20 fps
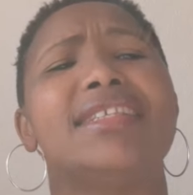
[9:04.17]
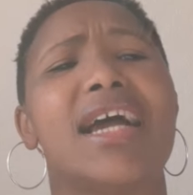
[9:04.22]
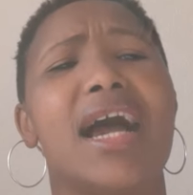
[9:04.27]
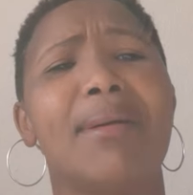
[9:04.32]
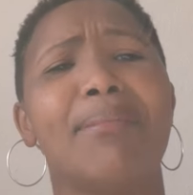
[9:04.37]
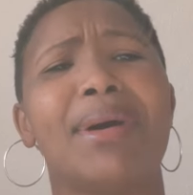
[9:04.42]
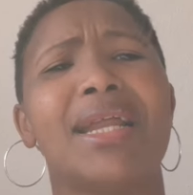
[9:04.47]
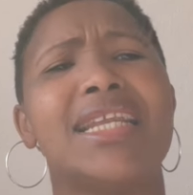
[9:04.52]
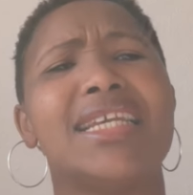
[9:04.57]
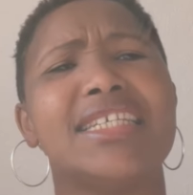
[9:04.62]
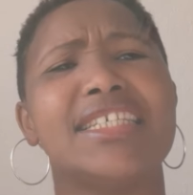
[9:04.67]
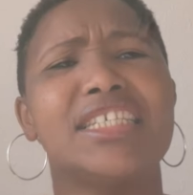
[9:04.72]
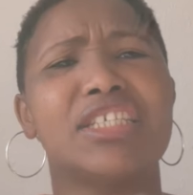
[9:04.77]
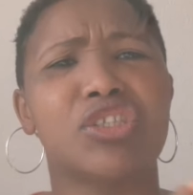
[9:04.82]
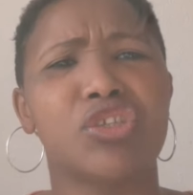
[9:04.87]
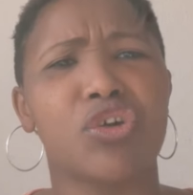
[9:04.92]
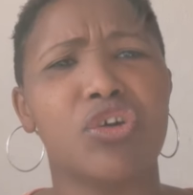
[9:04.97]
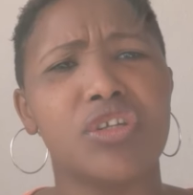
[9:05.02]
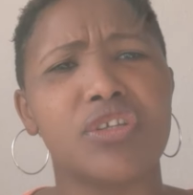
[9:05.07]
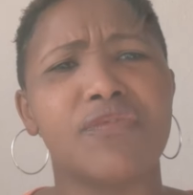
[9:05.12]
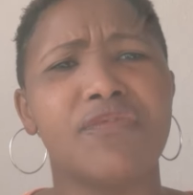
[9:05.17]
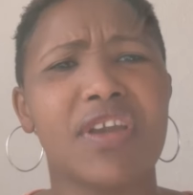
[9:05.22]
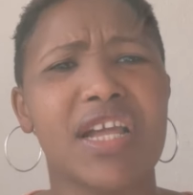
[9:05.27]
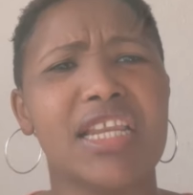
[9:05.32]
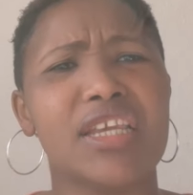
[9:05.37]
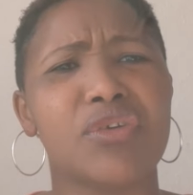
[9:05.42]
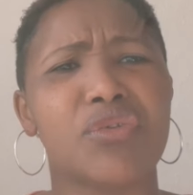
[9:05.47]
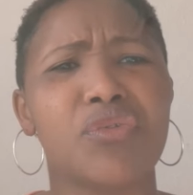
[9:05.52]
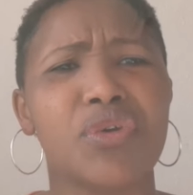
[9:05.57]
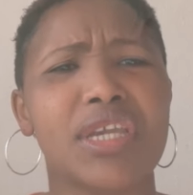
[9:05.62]
German is taught
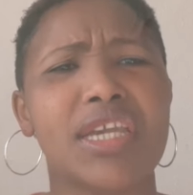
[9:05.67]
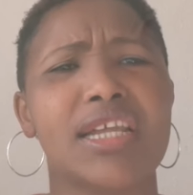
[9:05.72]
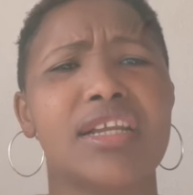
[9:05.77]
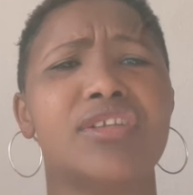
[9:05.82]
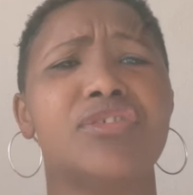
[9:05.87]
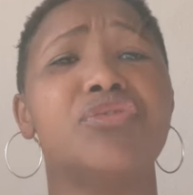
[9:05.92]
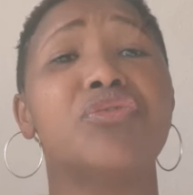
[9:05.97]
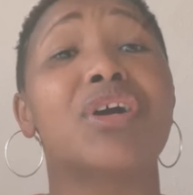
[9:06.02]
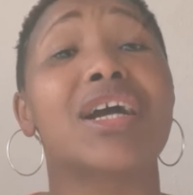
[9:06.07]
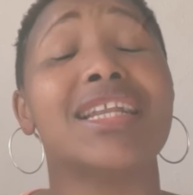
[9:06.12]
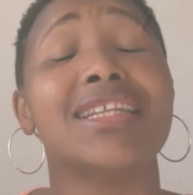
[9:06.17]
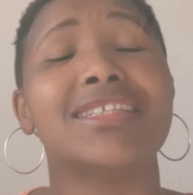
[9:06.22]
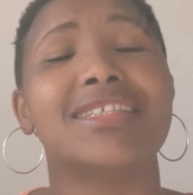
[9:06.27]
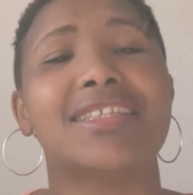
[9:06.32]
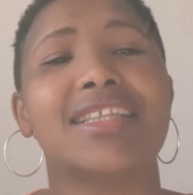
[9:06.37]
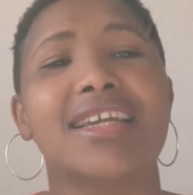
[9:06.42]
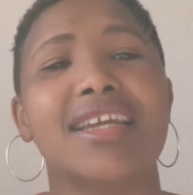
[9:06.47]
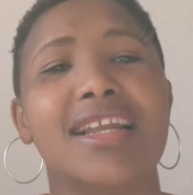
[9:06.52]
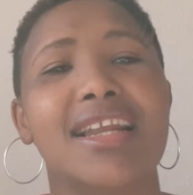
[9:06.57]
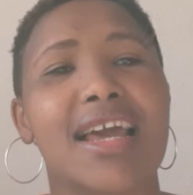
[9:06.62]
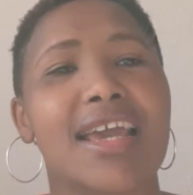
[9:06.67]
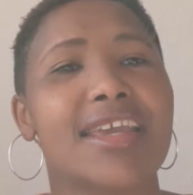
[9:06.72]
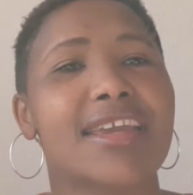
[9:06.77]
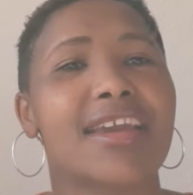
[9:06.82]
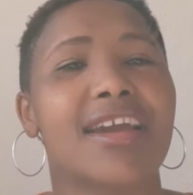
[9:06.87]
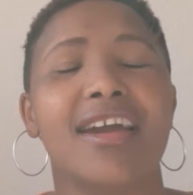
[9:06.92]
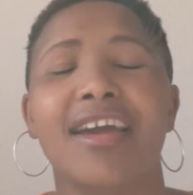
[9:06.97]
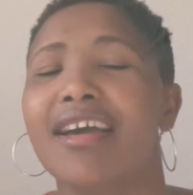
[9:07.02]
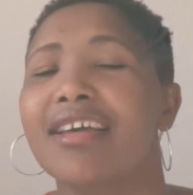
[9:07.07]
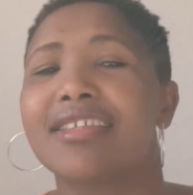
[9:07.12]
very quickly. You can stay
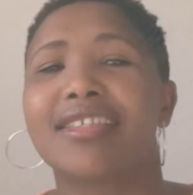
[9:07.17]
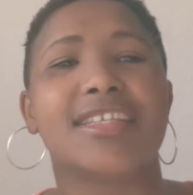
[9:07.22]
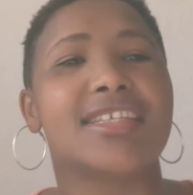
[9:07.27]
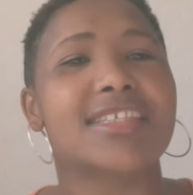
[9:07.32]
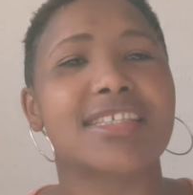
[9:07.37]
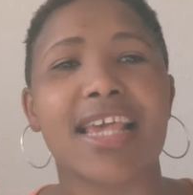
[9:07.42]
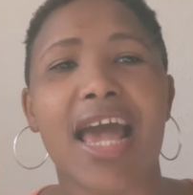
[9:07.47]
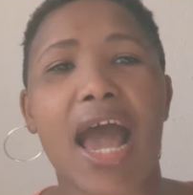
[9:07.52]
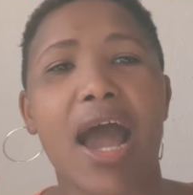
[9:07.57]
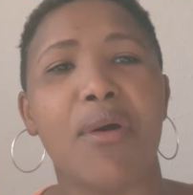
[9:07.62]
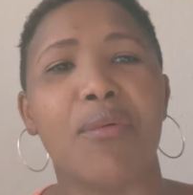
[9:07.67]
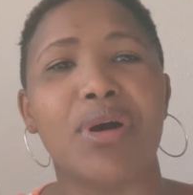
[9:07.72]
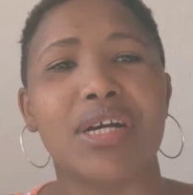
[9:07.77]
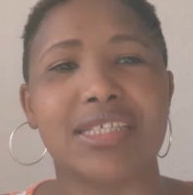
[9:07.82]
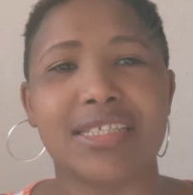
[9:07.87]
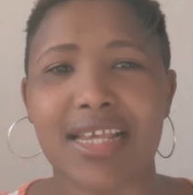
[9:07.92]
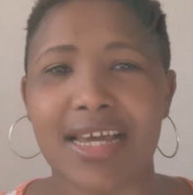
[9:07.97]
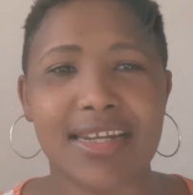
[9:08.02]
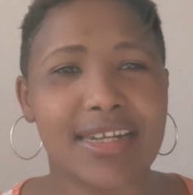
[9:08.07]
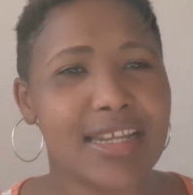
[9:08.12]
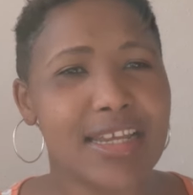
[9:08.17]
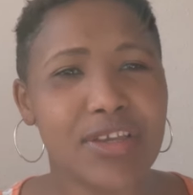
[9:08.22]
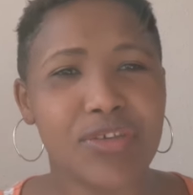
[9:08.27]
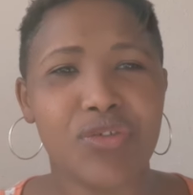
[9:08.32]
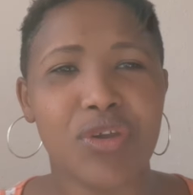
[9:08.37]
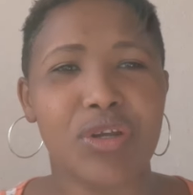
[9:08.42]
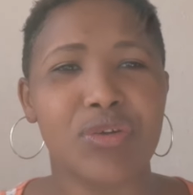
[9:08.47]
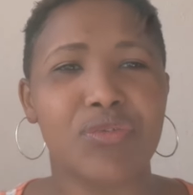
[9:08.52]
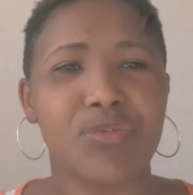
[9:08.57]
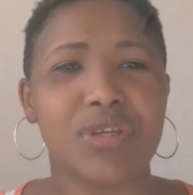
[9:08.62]
like 6 hours a day,
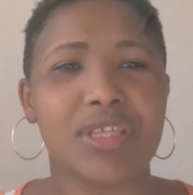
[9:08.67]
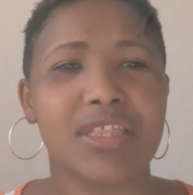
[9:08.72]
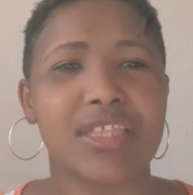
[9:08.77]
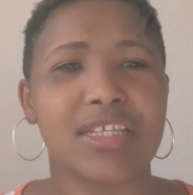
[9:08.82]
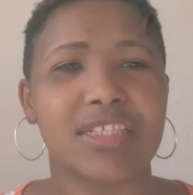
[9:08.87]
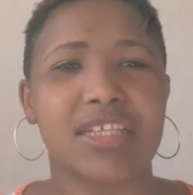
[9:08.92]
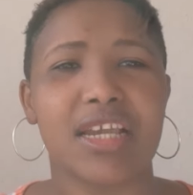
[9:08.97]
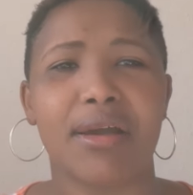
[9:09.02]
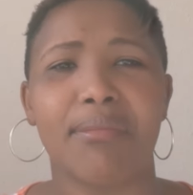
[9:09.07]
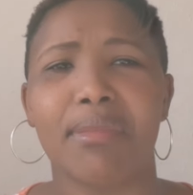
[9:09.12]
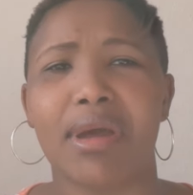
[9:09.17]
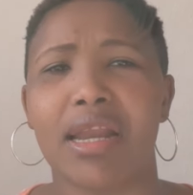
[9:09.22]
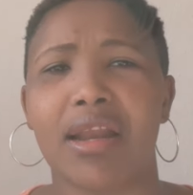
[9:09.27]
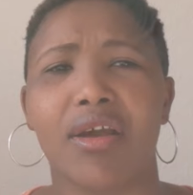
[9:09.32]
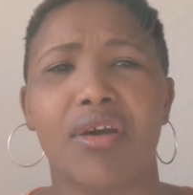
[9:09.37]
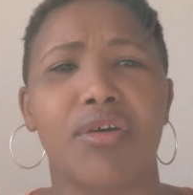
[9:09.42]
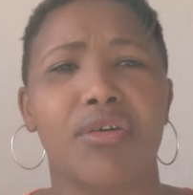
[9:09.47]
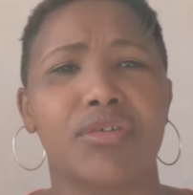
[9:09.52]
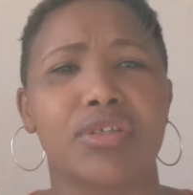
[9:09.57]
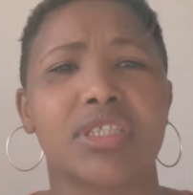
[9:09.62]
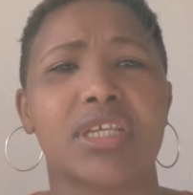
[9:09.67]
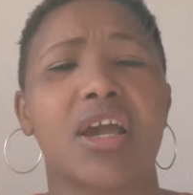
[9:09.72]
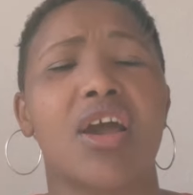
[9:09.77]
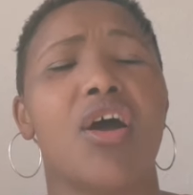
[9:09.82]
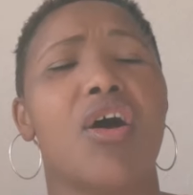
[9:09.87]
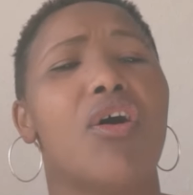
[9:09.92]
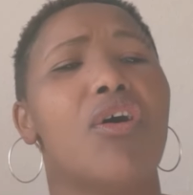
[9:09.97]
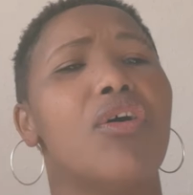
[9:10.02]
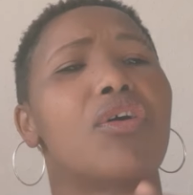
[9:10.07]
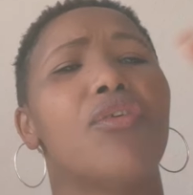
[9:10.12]
you're doing the German course,
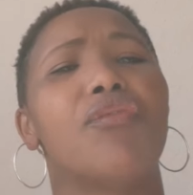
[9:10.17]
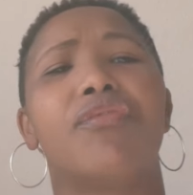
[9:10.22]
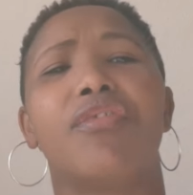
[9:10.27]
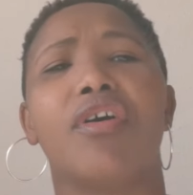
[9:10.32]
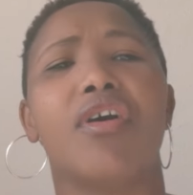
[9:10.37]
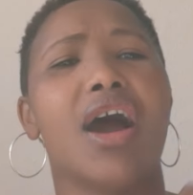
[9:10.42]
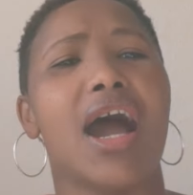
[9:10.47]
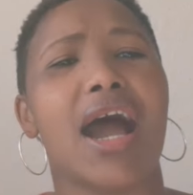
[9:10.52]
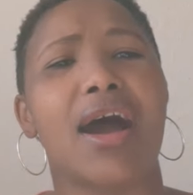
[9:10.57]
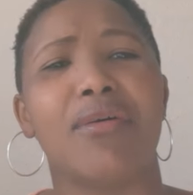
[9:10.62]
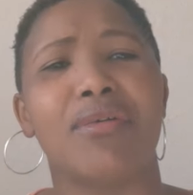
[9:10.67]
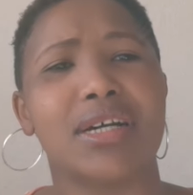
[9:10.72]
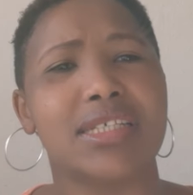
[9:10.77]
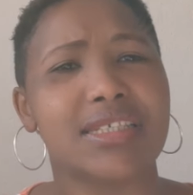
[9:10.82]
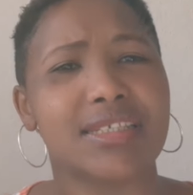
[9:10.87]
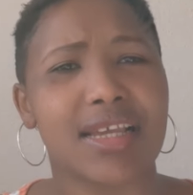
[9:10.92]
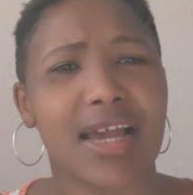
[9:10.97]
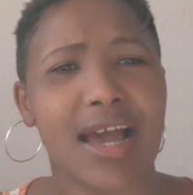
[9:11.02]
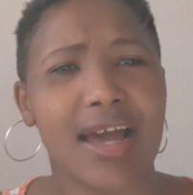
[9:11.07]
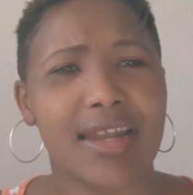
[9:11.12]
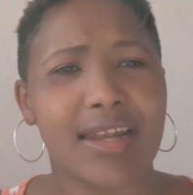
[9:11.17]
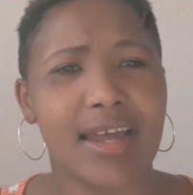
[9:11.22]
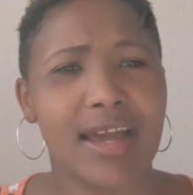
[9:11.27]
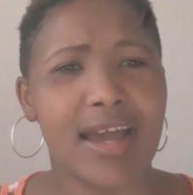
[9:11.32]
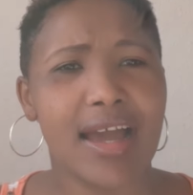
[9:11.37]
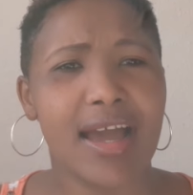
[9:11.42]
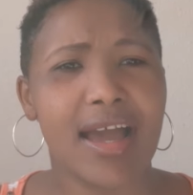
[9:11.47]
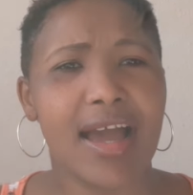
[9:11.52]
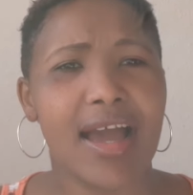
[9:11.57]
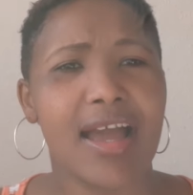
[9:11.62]
or 4 hours at
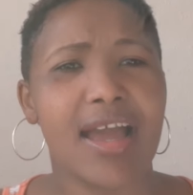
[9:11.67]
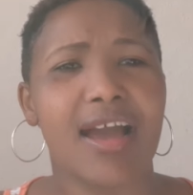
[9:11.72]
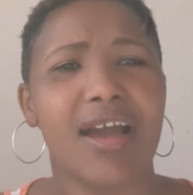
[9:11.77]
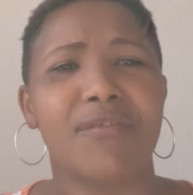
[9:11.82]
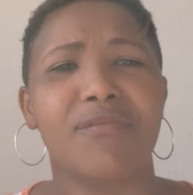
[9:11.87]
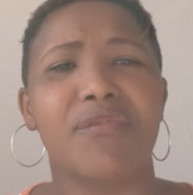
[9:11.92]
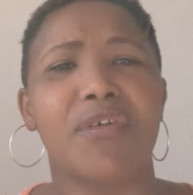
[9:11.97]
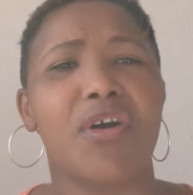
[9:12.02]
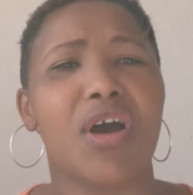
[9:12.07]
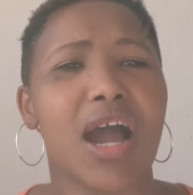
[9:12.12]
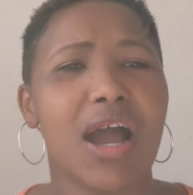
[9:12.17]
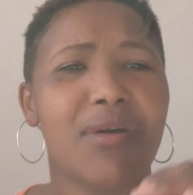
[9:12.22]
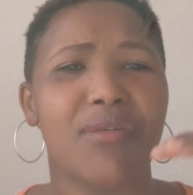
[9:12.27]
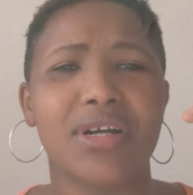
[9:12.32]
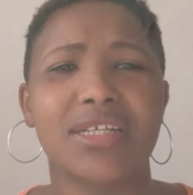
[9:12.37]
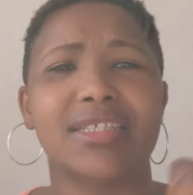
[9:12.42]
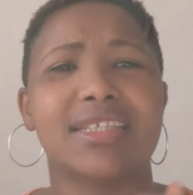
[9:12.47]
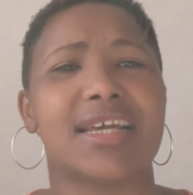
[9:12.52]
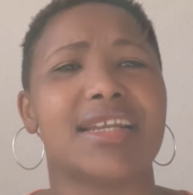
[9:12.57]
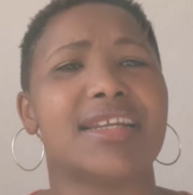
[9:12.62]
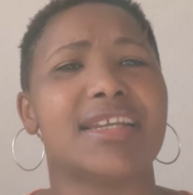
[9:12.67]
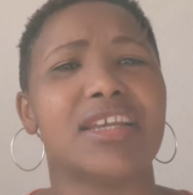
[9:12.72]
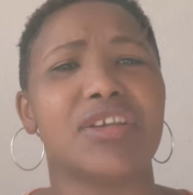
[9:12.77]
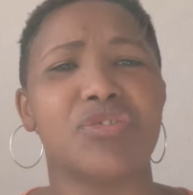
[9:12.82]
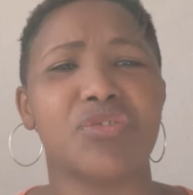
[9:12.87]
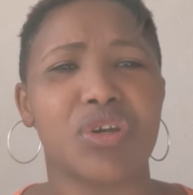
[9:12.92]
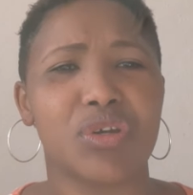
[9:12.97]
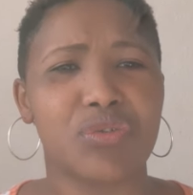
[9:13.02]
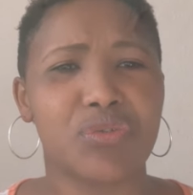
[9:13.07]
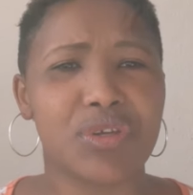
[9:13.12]
4 hours a day,
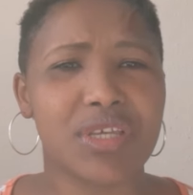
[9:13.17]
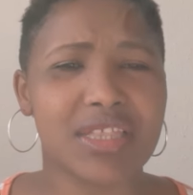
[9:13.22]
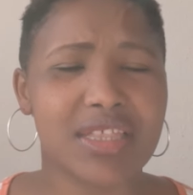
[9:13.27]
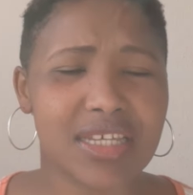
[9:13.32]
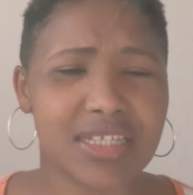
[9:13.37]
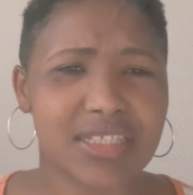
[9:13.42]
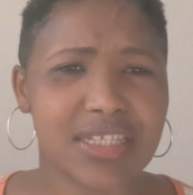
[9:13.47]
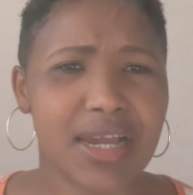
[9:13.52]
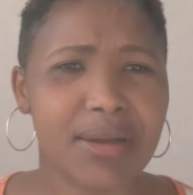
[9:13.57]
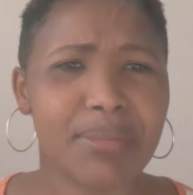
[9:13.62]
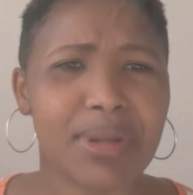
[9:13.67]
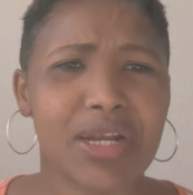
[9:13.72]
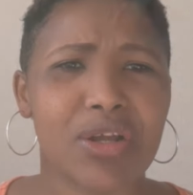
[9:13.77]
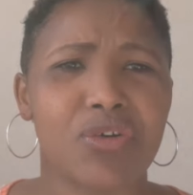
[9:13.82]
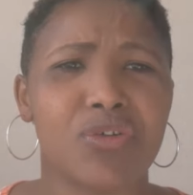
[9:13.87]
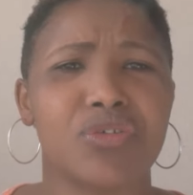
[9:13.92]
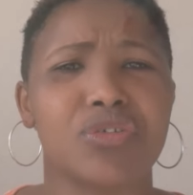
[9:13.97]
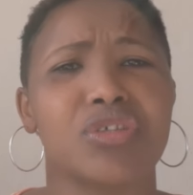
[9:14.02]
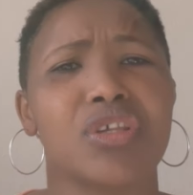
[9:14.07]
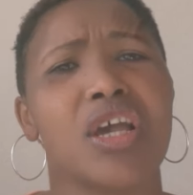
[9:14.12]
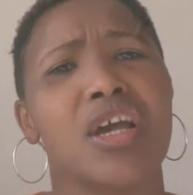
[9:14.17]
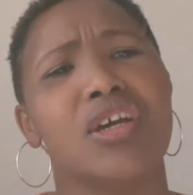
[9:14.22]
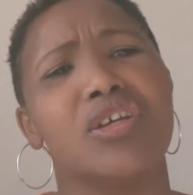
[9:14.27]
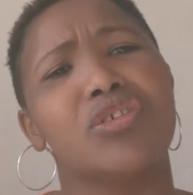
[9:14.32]
you're doing the German course.